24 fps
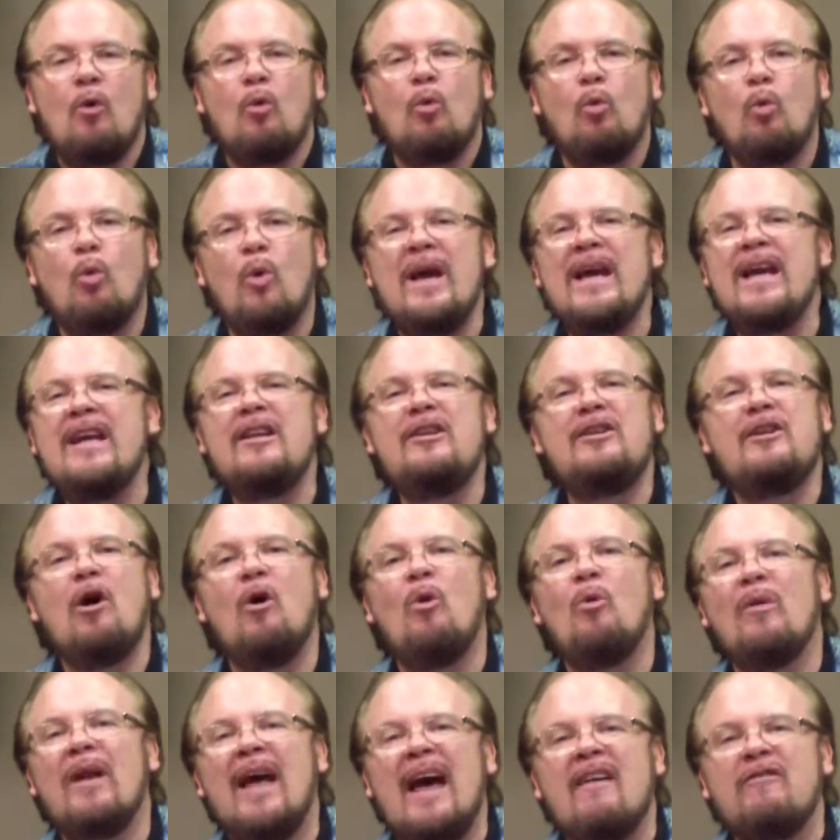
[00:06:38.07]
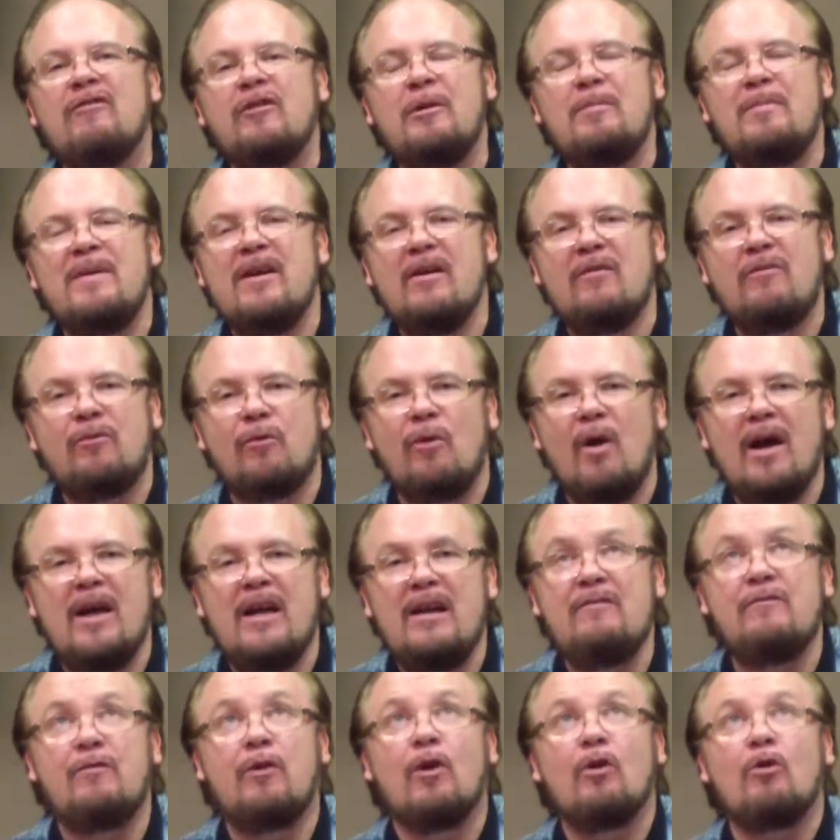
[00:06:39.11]
We don't have to be
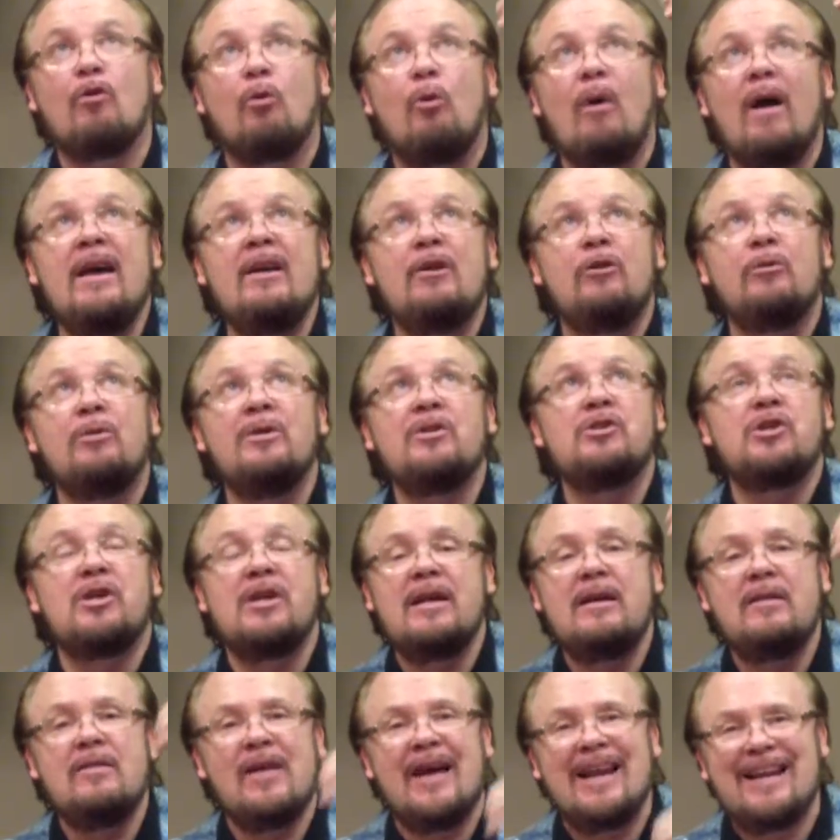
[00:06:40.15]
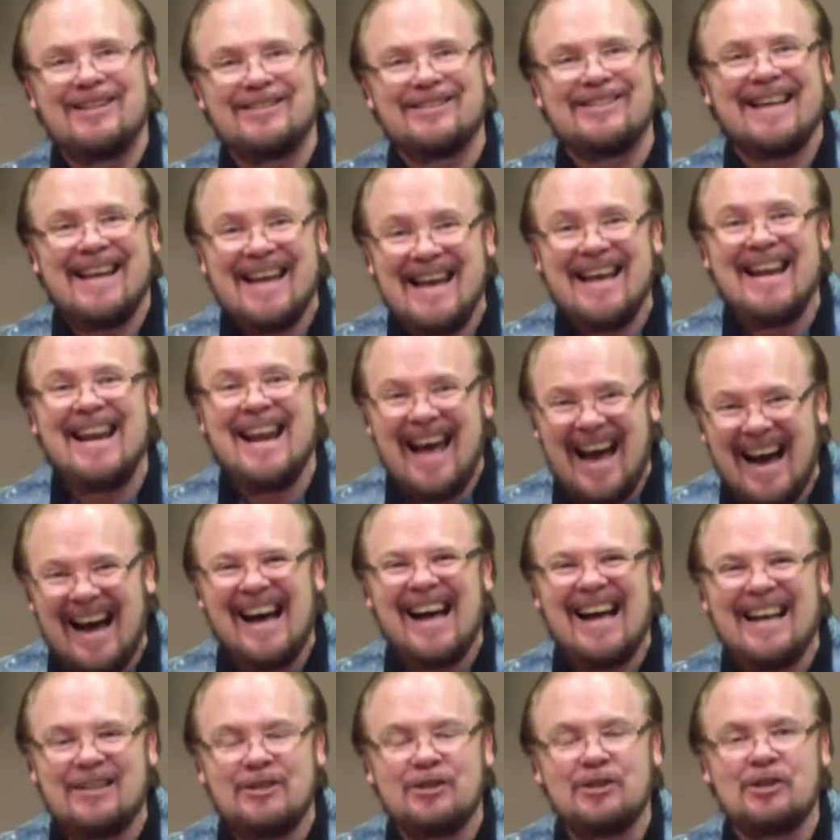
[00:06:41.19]
afraid, for greater is he that is in
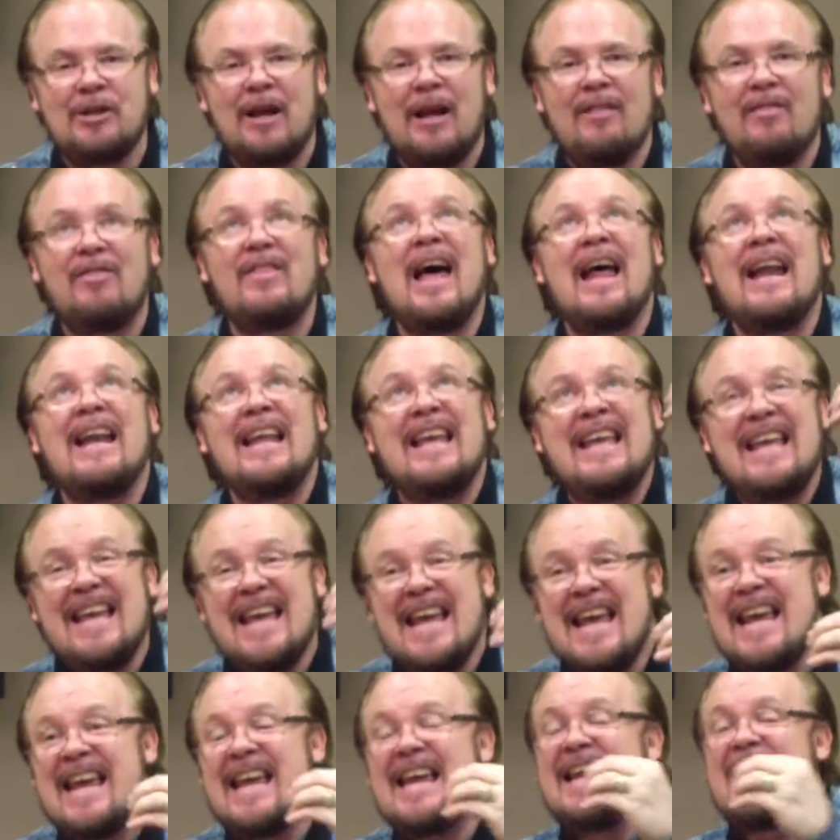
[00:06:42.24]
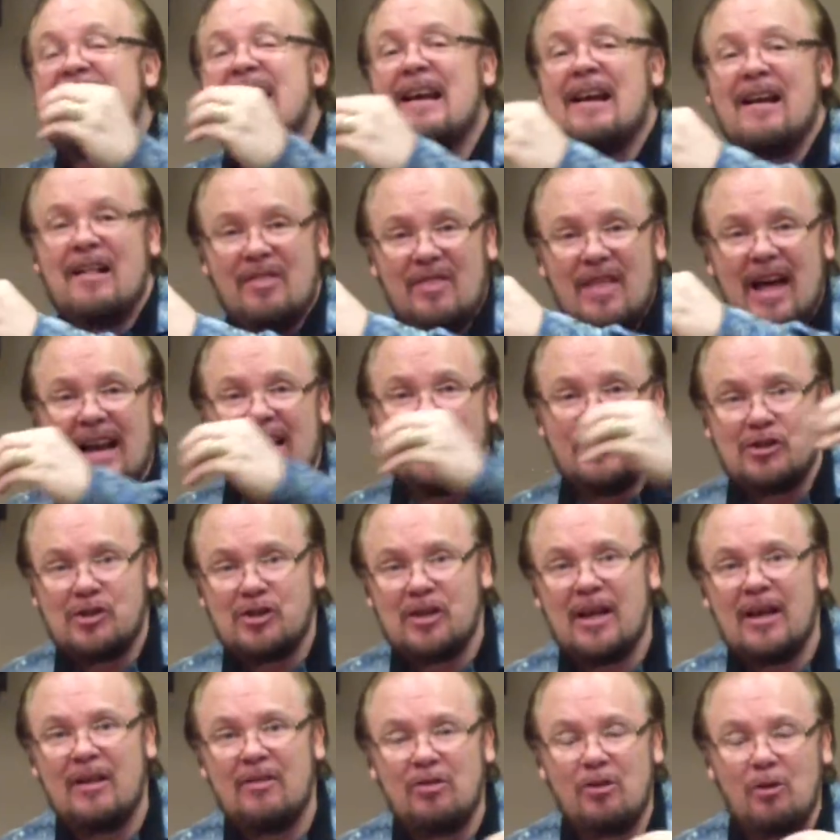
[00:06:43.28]
us than he that
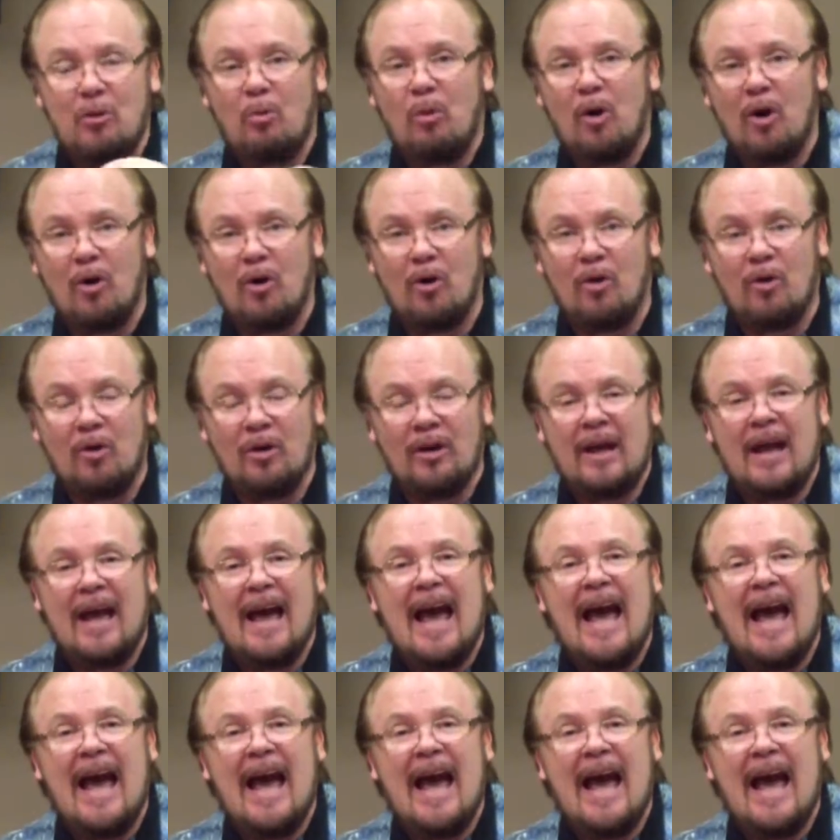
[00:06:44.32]
is in the world.